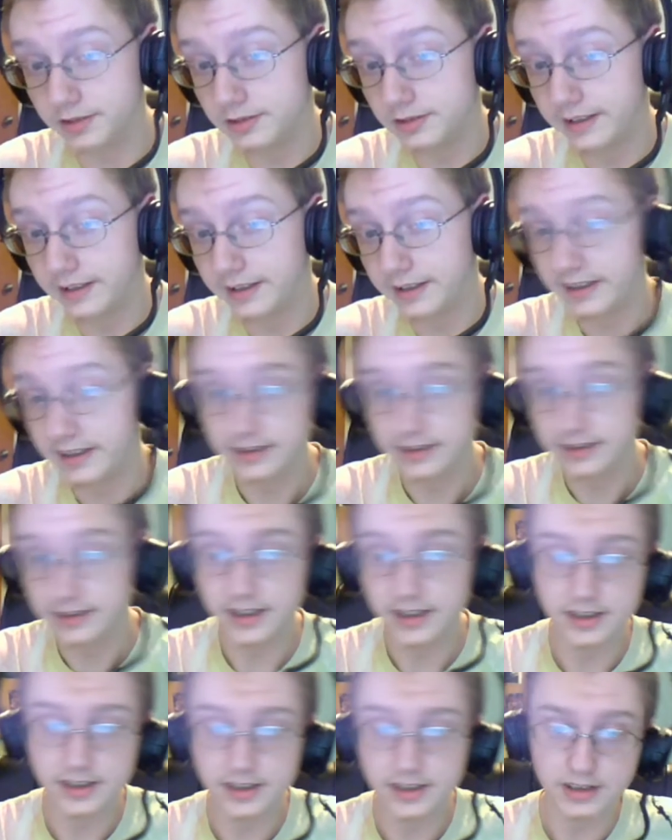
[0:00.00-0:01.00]
then
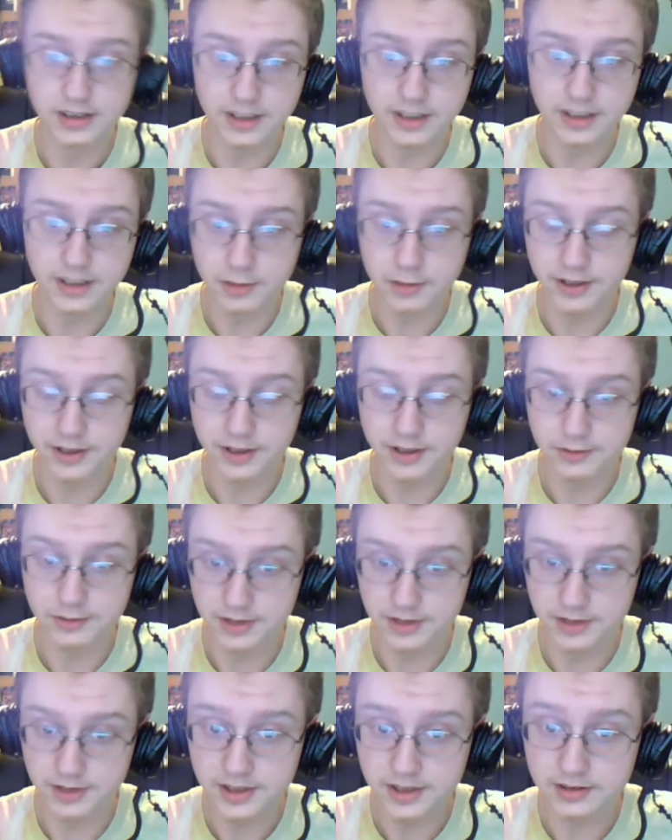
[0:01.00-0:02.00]
they could probably use
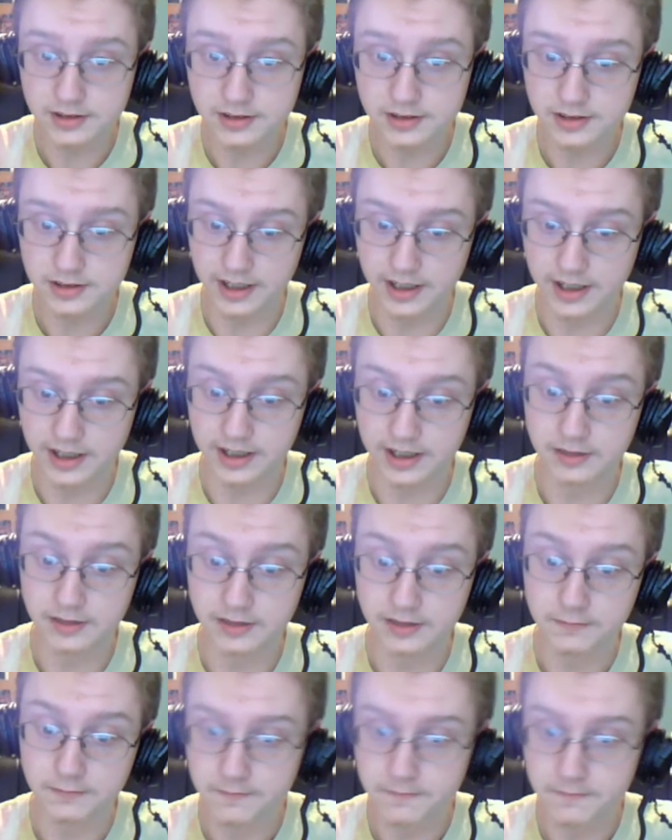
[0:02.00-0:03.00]
this and
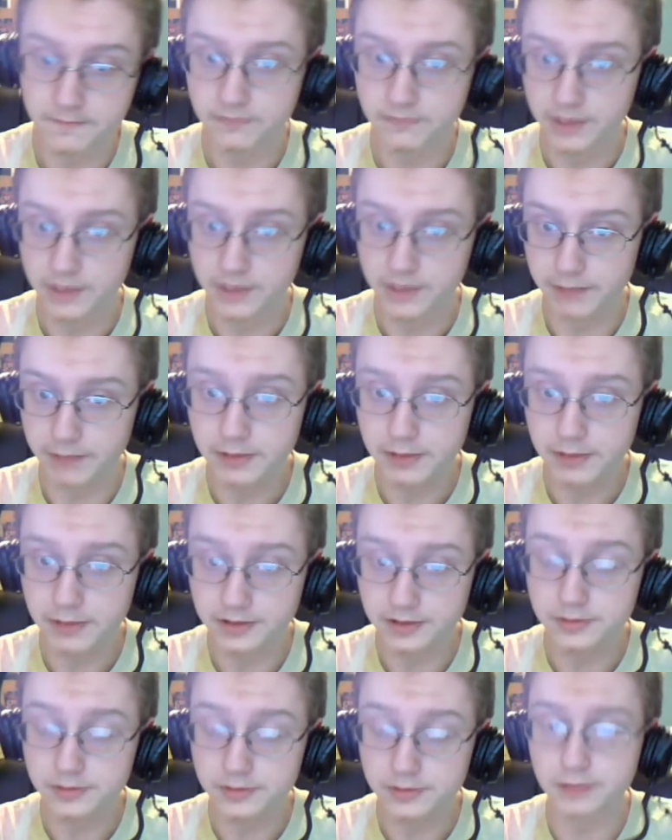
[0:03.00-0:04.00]
maybe do
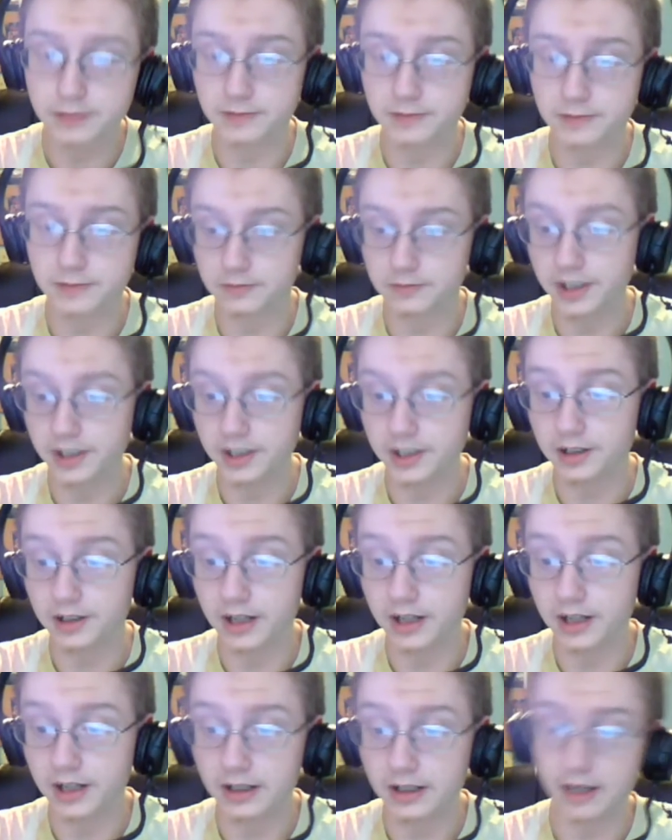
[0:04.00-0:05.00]
something from there.
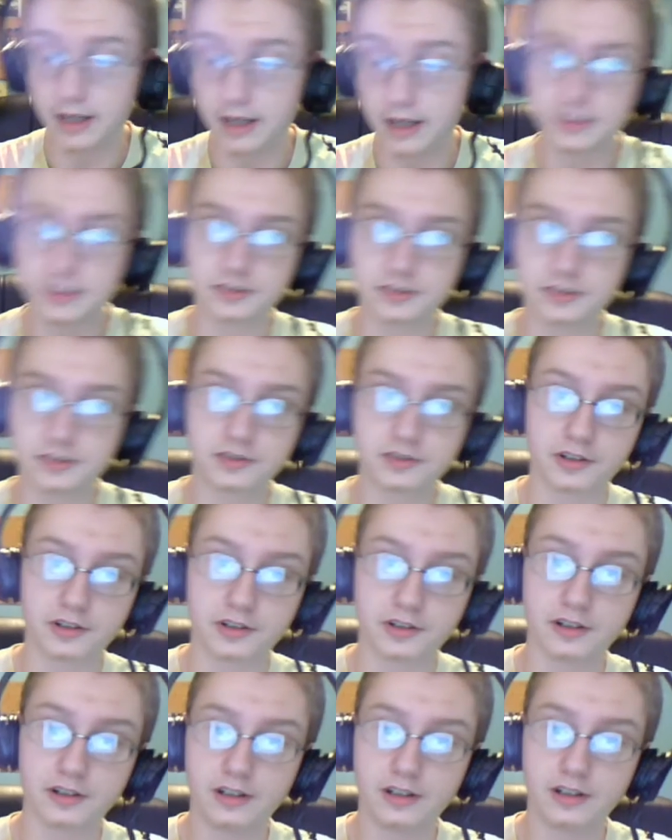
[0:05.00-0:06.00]
I'm not sure.
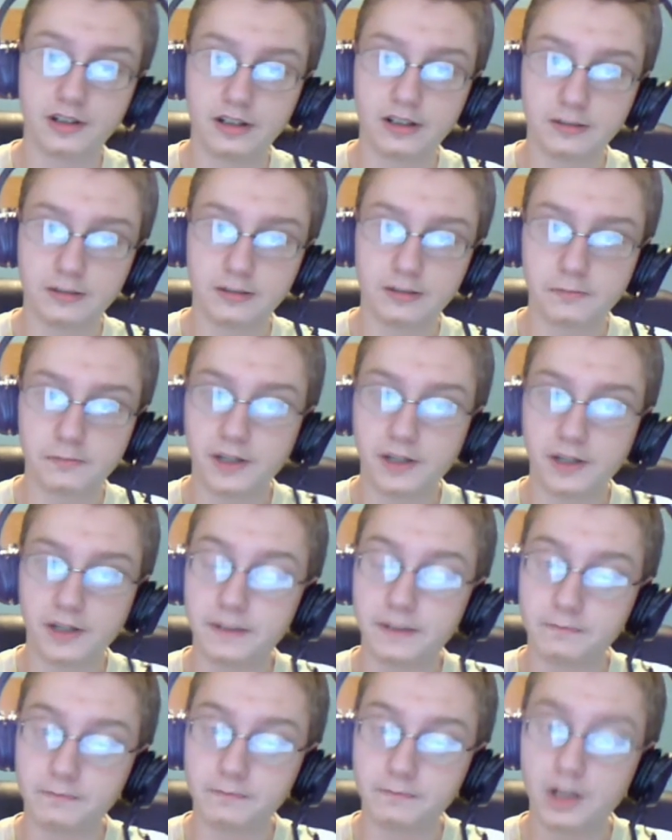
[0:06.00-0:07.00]
But,
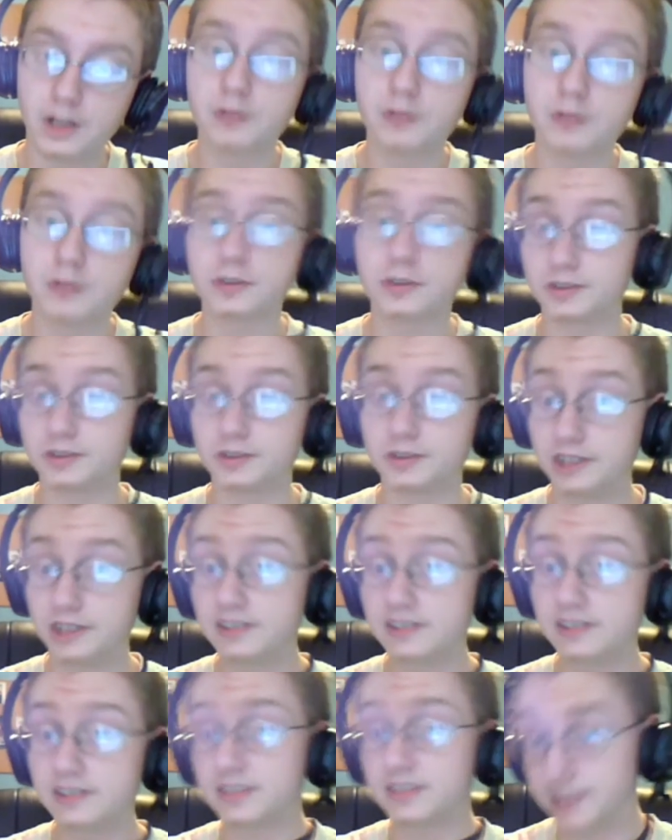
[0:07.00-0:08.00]
oh, and also, this is a
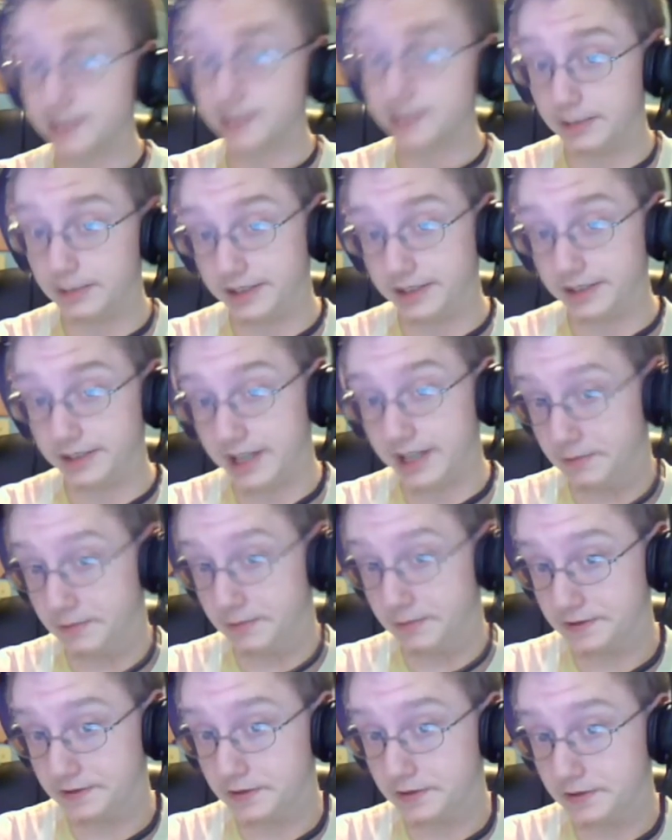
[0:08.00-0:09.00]
zombie type.
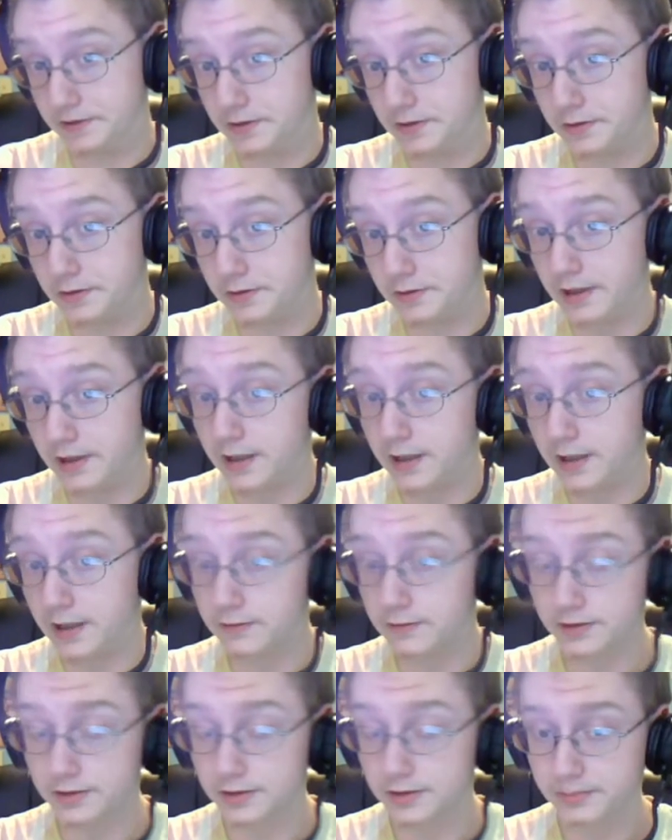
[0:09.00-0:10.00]
So, for those
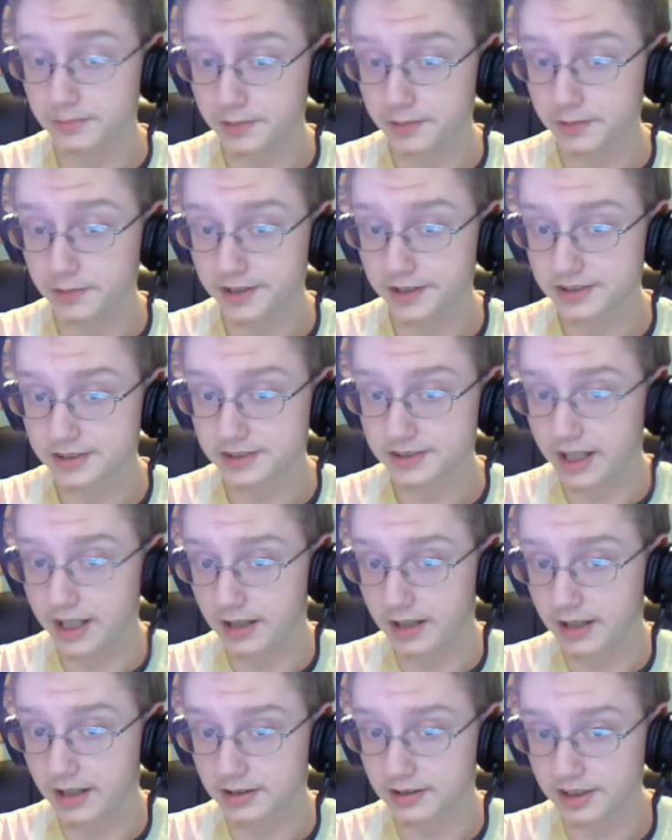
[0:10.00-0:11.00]
players that are
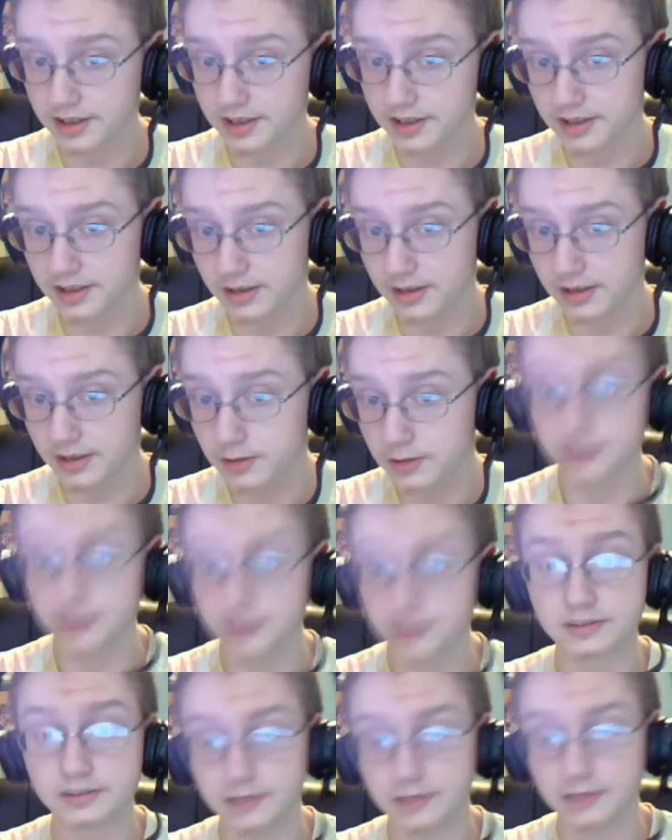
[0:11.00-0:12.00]
thinking, oh, this
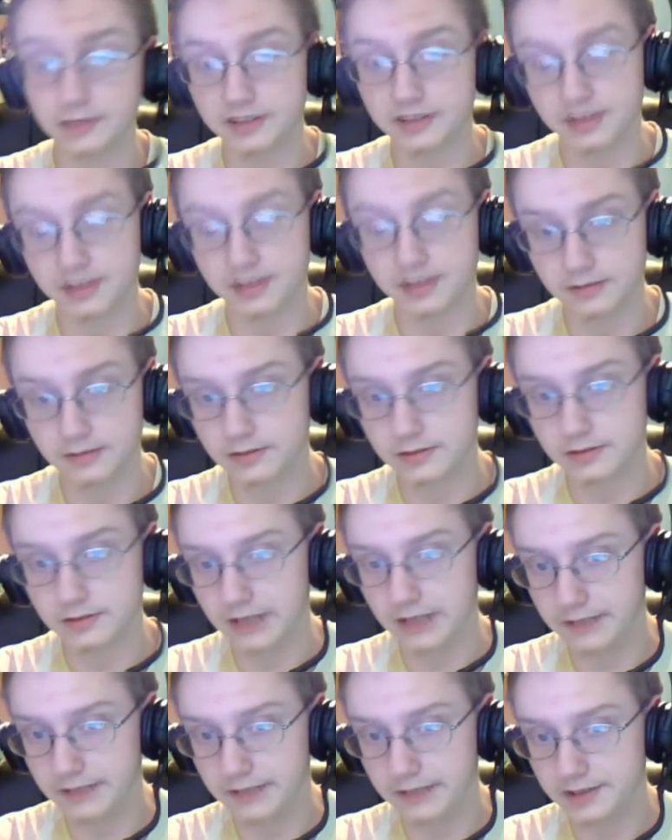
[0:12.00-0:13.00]
isn't, if
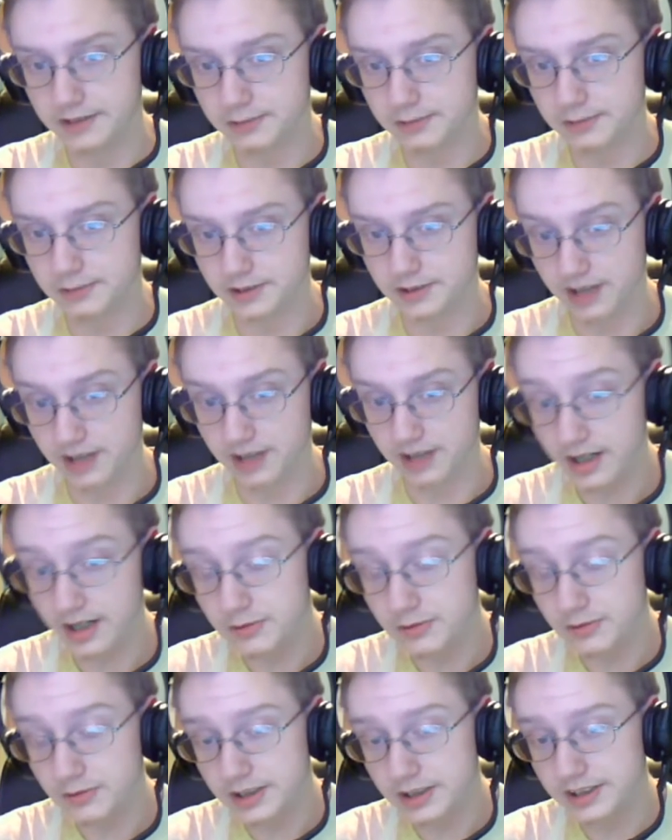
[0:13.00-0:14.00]
this was an Aqua,
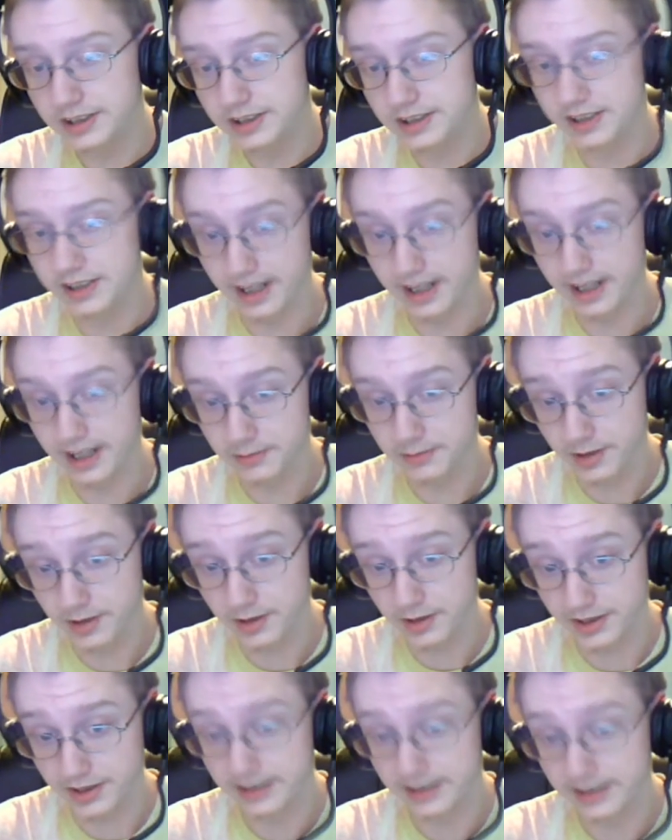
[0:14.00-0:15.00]
then I could probably
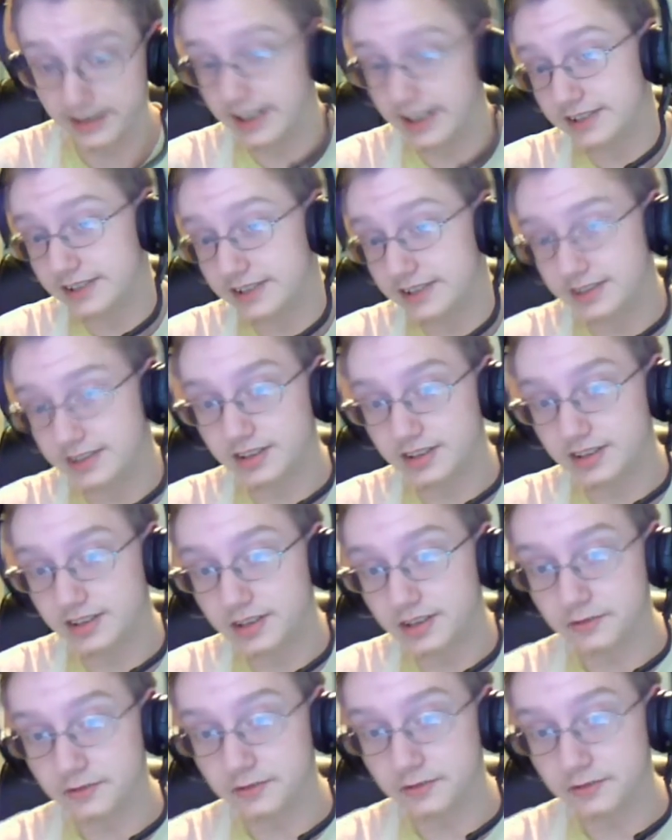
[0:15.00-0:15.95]
send it off for